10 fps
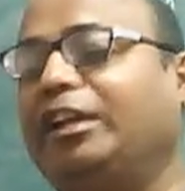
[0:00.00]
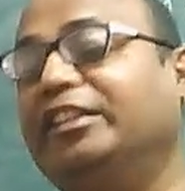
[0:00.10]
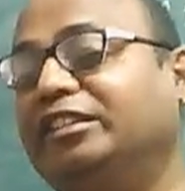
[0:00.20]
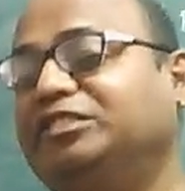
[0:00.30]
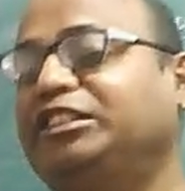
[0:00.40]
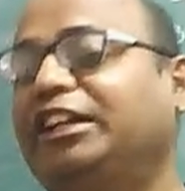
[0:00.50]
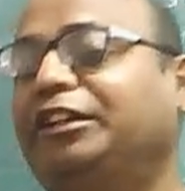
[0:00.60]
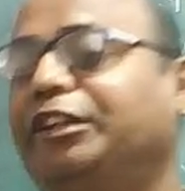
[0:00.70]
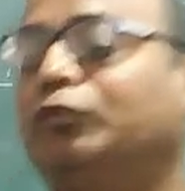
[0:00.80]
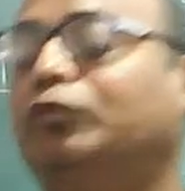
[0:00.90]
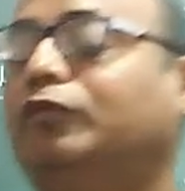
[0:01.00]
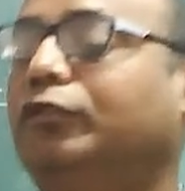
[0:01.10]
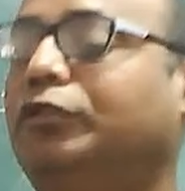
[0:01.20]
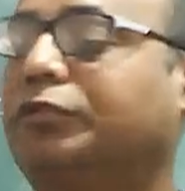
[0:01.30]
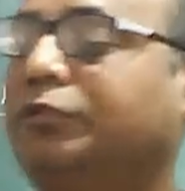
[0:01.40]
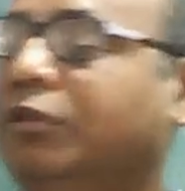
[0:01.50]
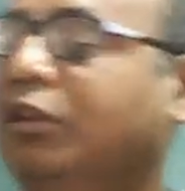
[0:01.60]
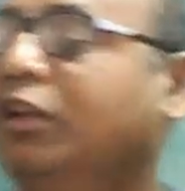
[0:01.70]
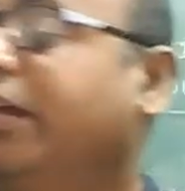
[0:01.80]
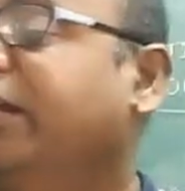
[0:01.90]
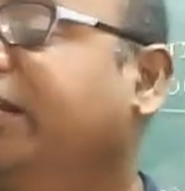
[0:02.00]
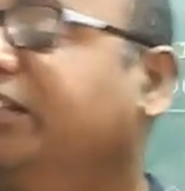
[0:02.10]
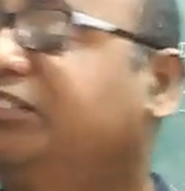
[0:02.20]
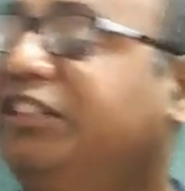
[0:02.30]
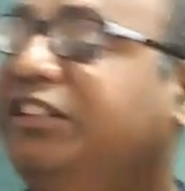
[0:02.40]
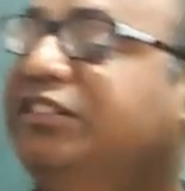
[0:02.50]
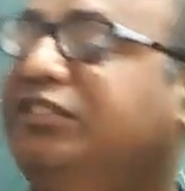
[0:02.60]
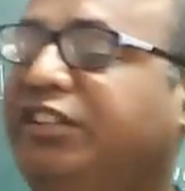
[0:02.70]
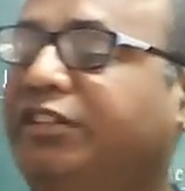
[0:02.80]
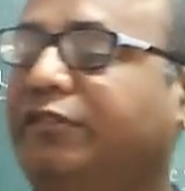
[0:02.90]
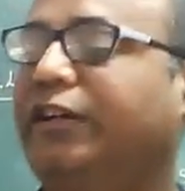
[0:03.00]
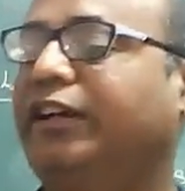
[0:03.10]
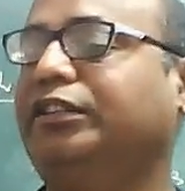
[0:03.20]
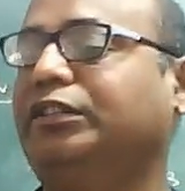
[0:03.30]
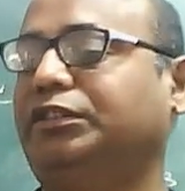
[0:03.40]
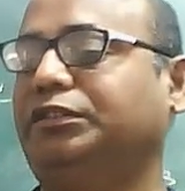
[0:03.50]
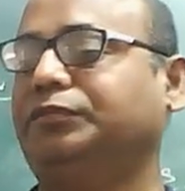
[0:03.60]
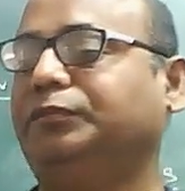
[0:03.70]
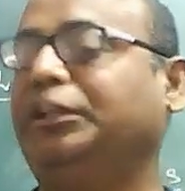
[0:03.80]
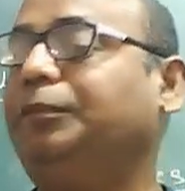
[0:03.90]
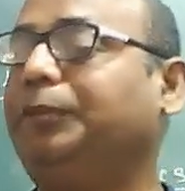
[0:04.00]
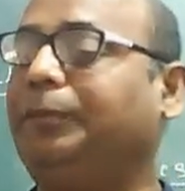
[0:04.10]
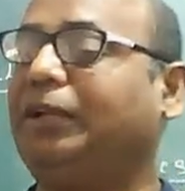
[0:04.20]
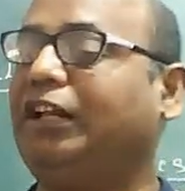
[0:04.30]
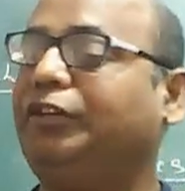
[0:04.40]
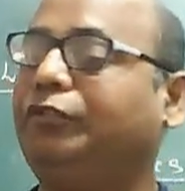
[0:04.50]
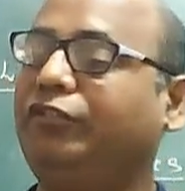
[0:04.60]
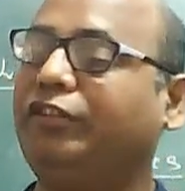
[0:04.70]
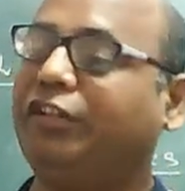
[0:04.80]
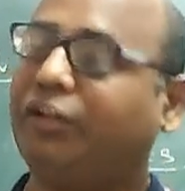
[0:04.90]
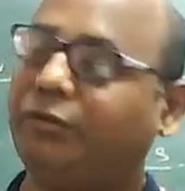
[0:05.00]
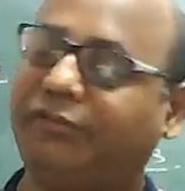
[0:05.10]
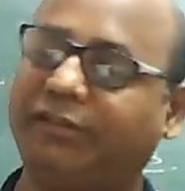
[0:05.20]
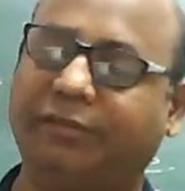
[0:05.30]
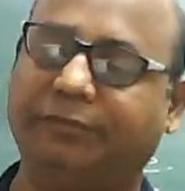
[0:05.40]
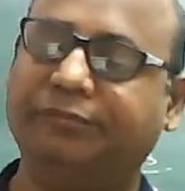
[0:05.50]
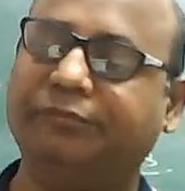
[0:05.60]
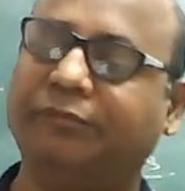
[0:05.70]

energy, and to cook food. Energy is required. Many people are using kerosene.